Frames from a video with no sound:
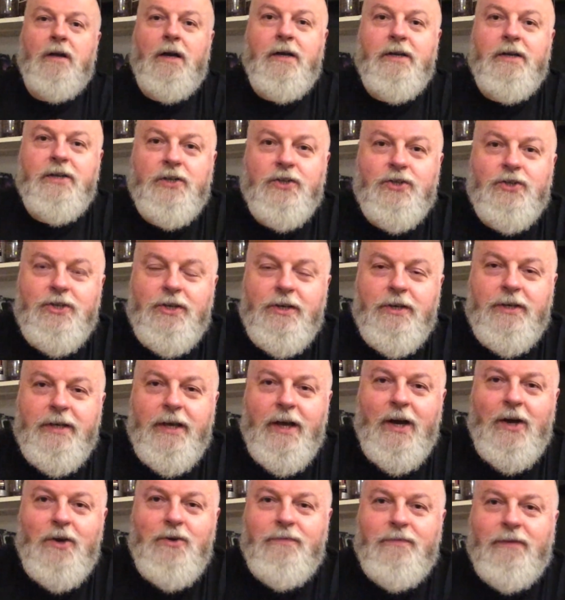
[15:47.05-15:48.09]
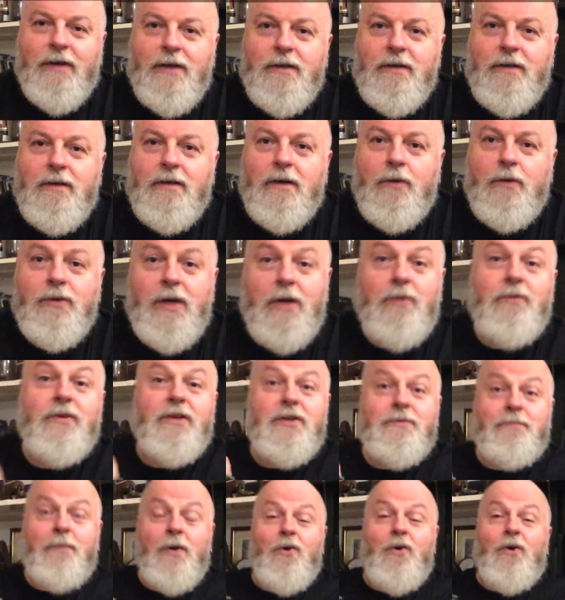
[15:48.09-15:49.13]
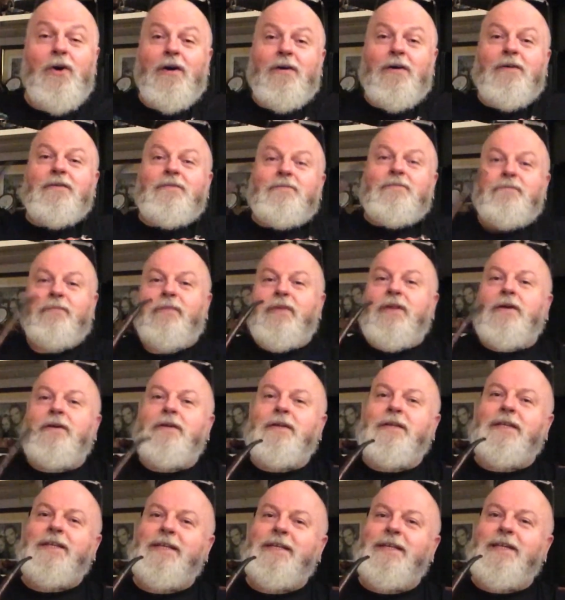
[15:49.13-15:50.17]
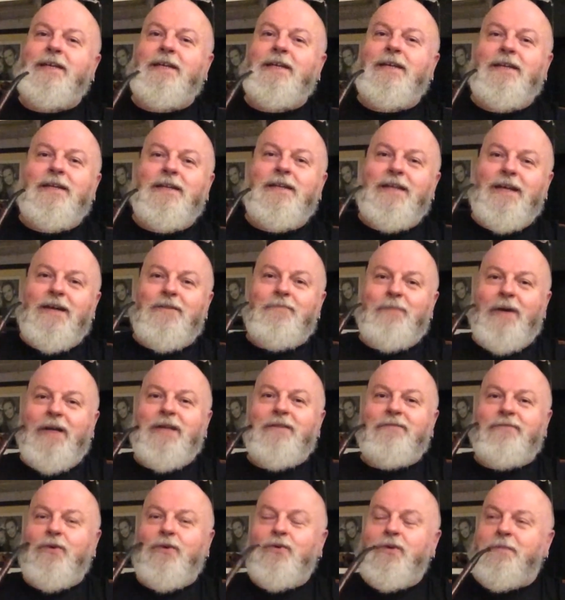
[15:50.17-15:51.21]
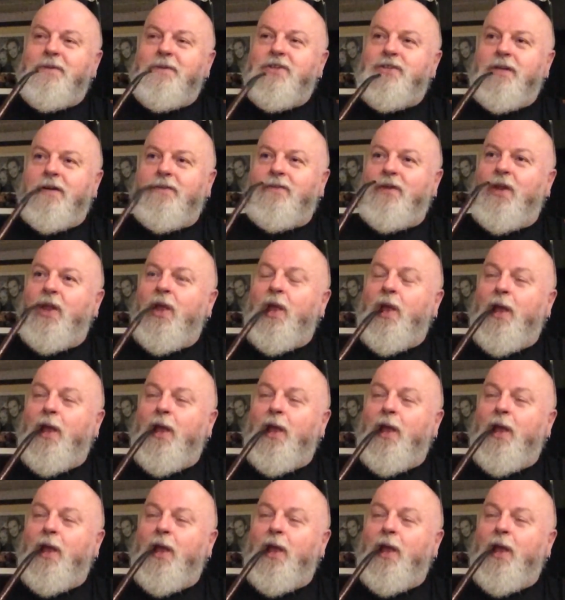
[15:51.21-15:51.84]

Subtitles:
I'm going to turn it over. Oh no, there's more! No, I made a fool of myself.